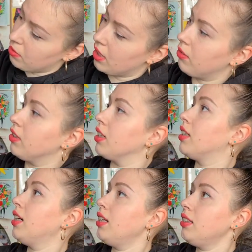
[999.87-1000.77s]
is where I want to
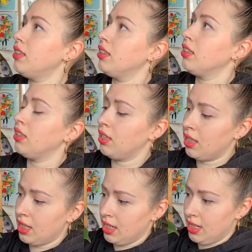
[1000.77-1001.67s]
cut it.
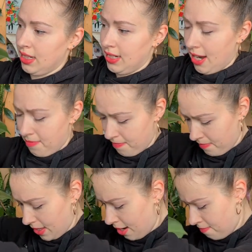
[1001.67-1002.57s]
Yeah,
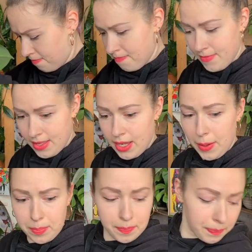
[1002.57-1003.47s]
yeah, yep.